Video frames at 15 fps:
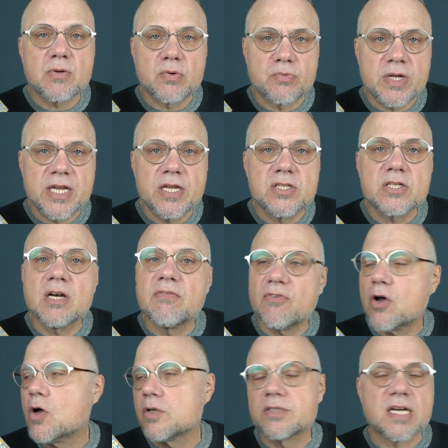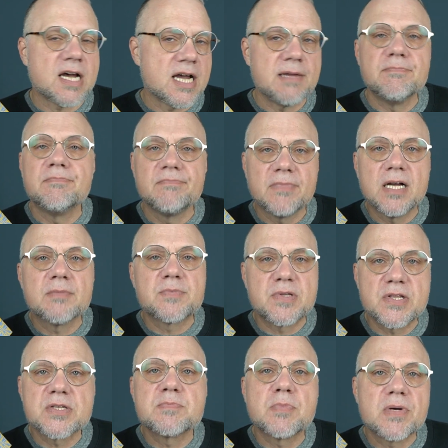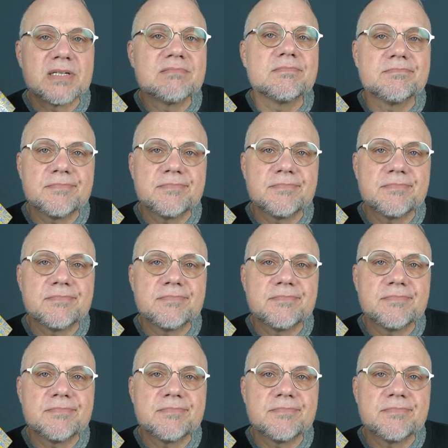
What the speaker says: reads of all time up to this point.